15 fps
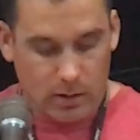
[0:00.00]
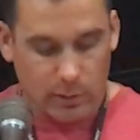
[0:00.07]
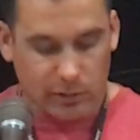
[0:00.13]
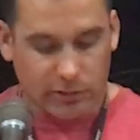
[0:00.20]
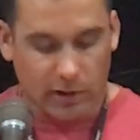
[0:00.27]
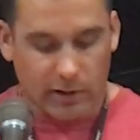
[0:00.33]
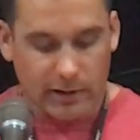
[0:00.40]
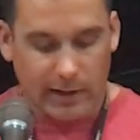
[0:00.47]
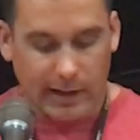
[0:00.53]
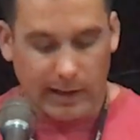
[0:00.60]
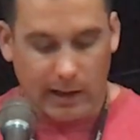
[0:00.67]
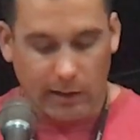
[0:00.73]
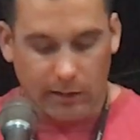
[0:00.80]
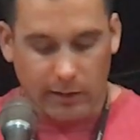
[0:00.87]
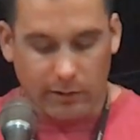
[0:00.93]
We started hanging
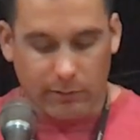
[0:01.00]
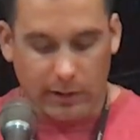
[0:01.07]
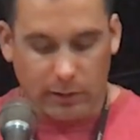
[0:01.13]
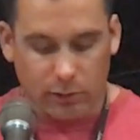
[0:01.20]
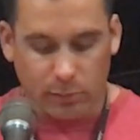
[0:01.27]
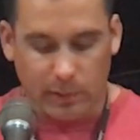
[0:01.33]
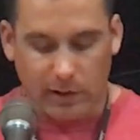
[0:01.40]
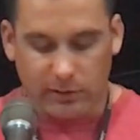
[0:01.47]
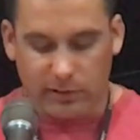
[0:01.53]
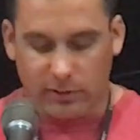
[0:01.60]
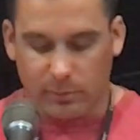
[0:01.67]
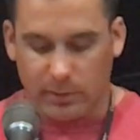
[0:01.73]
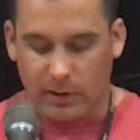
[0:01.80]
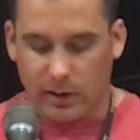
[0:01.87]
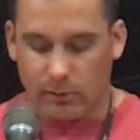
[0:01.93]
out on a regular basis
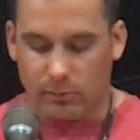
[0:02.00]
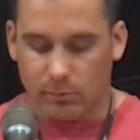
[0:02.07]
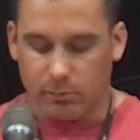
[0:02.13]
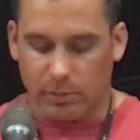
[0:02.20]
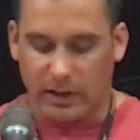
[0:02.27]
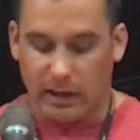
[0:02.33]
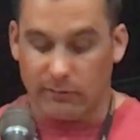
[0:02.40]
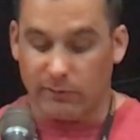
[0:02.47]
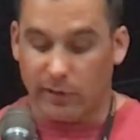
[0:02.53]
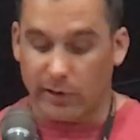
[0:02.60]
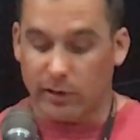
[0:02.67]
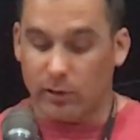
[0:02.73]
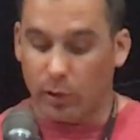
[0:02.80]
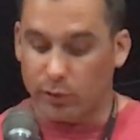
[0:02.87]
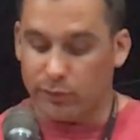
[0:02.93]
and became very
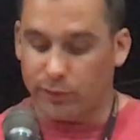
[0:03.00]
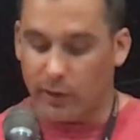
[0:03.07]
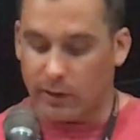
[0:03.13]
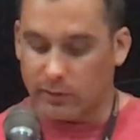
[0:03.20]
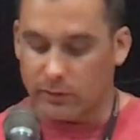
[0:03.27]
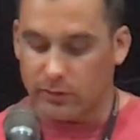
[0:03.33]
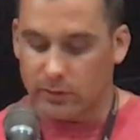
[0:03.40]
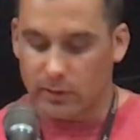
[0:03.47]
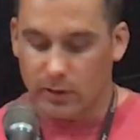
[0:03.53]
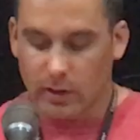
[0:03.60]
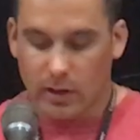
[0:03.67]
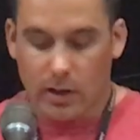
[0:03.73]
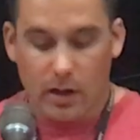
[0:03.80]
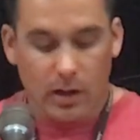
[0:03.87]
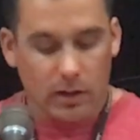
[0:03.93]
close friends.
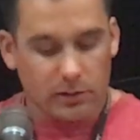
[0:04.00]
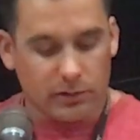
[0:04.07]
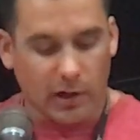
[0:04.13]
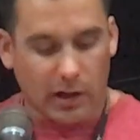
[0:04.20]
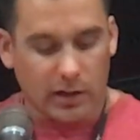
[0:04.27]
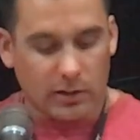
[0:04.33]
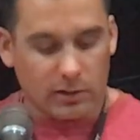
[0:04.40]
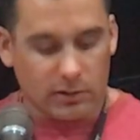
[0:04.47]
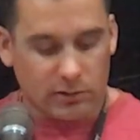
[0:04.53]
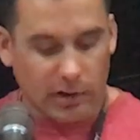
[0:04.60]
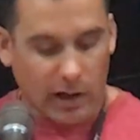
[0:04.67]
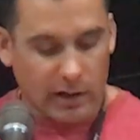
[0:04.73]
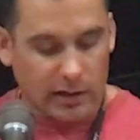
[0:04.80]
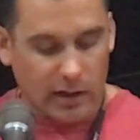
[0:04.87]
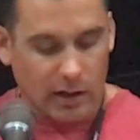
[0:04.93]
Johnny
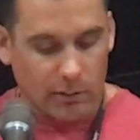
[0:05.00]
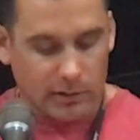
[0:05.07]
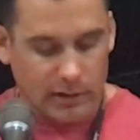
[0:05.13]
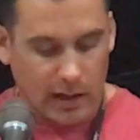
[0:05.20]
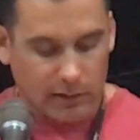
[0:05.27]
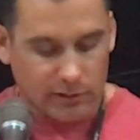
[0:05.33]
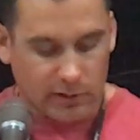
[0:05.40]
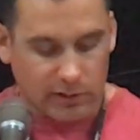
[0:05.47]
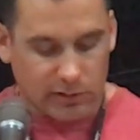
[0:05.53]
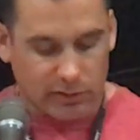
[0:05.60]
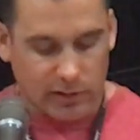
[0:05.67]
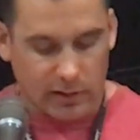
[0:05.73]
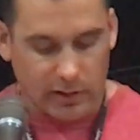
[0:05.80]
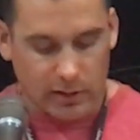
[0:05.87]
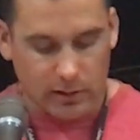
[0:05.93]
and I went down to the
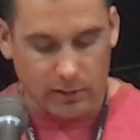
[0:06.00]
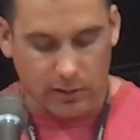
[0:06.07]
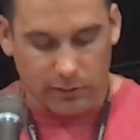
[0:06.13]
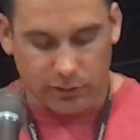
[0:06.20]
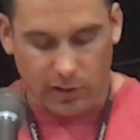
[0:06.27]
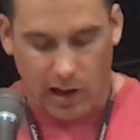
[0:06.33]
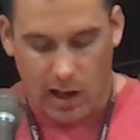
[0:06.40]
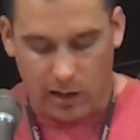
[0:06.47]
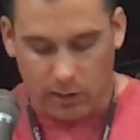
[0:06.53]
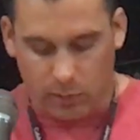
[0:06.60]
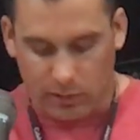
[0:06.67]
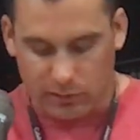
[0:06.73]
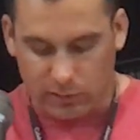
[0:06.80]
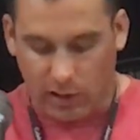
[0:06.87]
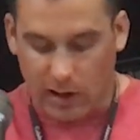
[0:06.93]
city of Chicago
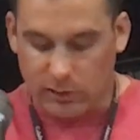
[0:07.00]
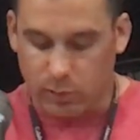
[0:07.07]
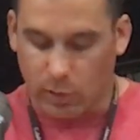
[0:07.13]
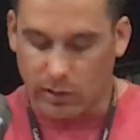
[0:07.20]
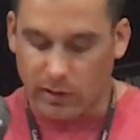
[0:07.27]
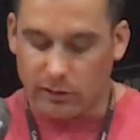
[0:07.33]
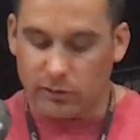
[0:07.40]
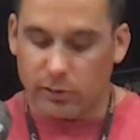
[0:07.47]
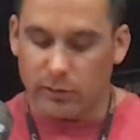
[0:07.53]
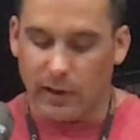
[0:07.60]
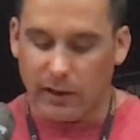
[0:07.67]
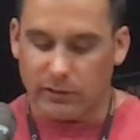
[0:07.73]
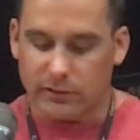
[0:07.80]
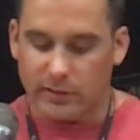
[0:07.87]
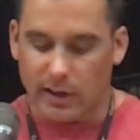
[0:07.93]
on July 20th,
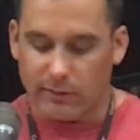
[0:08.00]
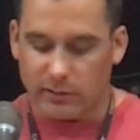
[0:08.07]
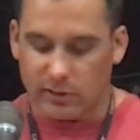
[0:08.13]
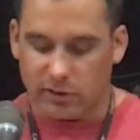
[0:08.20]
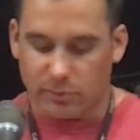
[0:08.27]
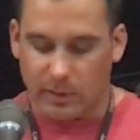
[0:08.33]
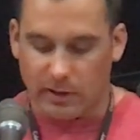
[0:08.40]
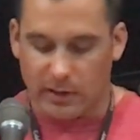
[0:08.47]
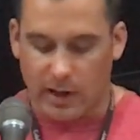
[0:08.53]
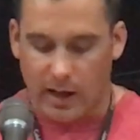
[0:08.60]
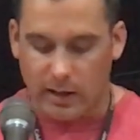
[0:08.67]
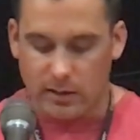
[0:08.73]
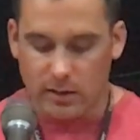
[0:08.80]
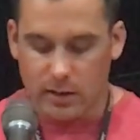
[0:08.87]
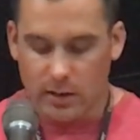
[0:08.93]
2007 to spend the
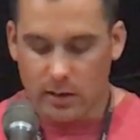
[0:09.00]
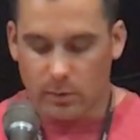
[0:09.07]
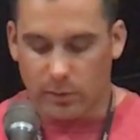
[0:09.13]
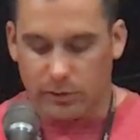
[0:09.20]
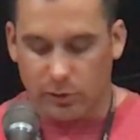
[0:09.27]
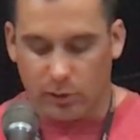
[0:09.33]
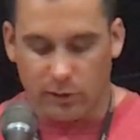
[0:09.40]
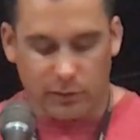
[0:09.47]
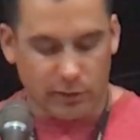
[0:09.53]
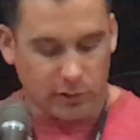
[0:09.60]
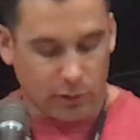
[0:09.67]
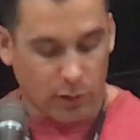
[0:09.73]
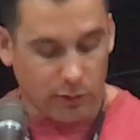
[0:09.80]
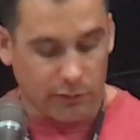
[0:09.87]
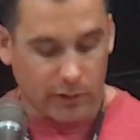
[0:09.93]
night with 2 of his
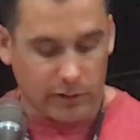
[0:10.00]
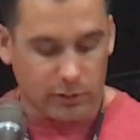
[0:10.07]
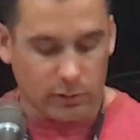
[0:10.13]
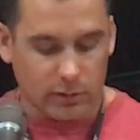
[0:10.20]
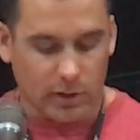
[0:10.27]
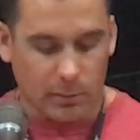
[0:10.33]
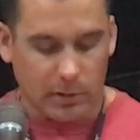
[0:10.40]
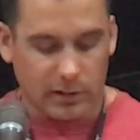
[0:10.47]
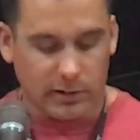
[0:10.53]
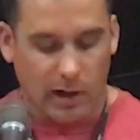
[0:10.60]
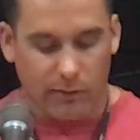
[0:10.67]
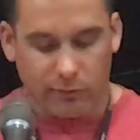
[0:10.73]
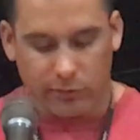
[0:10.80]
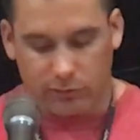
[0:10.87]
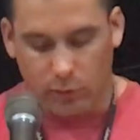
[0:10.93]
girlfriends who had come into
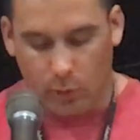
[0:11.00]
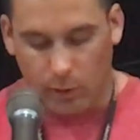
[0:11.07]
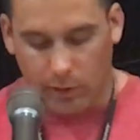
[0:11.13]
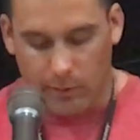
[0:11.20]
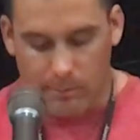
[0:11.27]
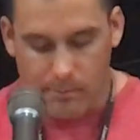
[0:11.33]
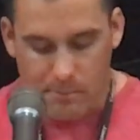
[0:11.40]
town from Florida.